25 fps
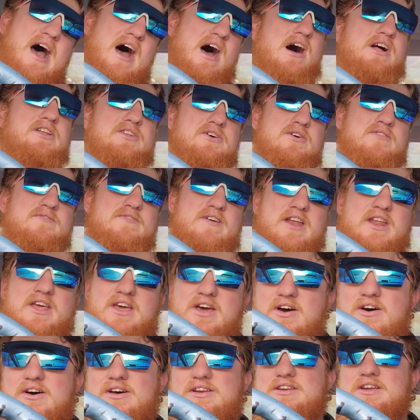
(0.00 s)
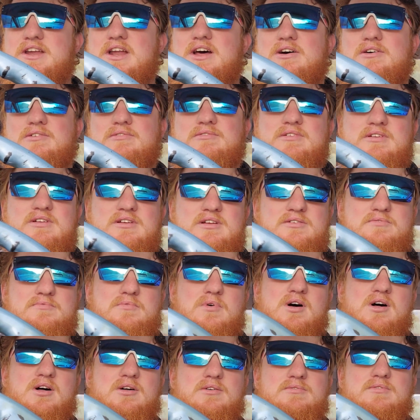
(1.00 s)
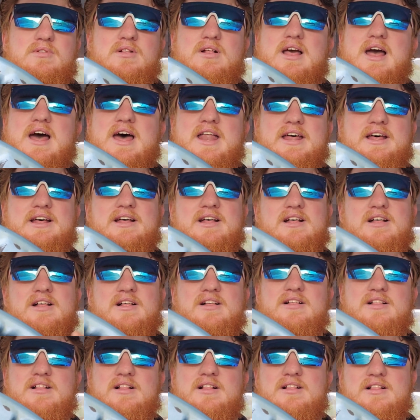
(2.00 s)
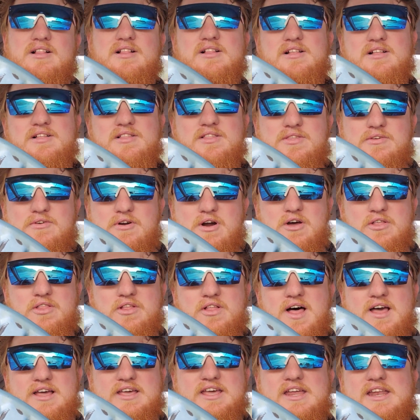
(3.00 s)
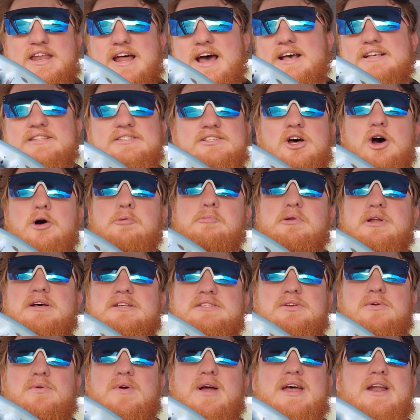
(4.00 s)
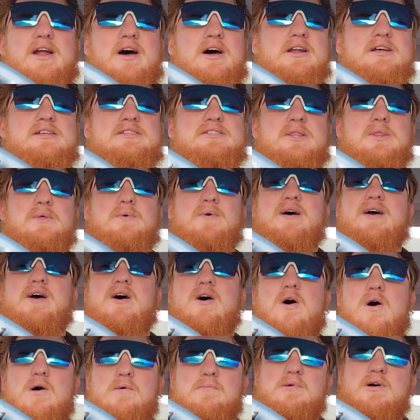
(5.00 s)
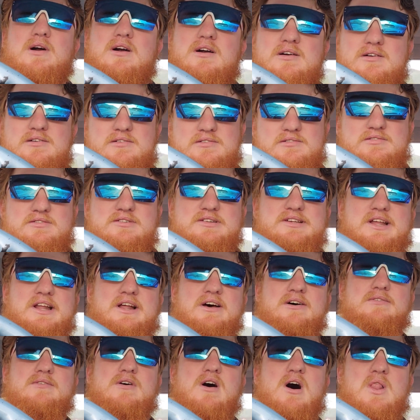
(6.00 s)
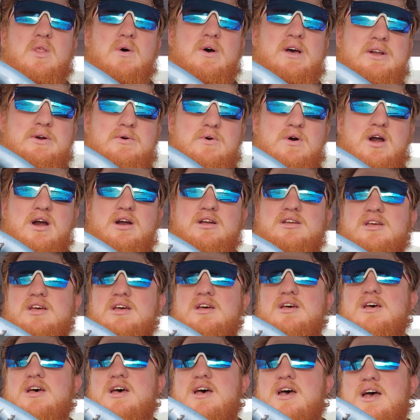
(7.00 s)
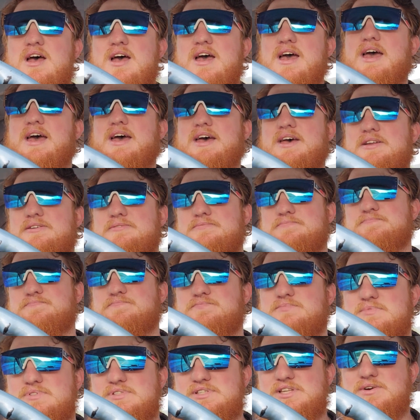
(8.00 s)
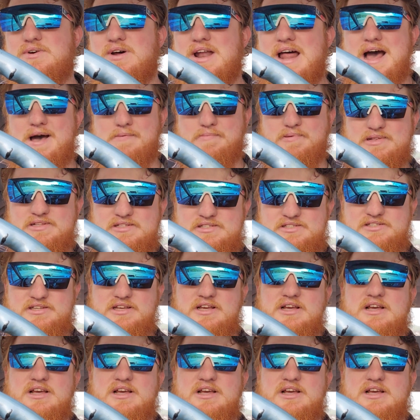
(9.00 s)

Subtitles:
I'll do a video and, we'll kind of throw the lucky dice. I hope it doesn't rain on us on the way home or, on the way to work, and see what happens.